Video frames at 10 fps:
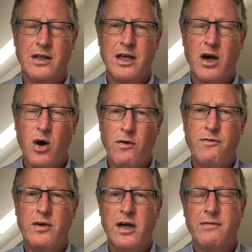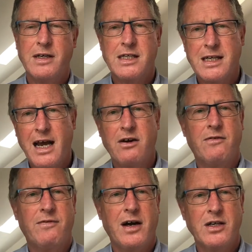the offering of a
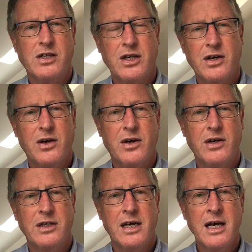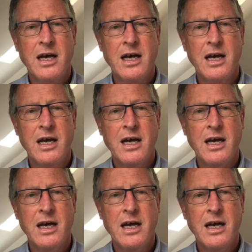sacrifice to God.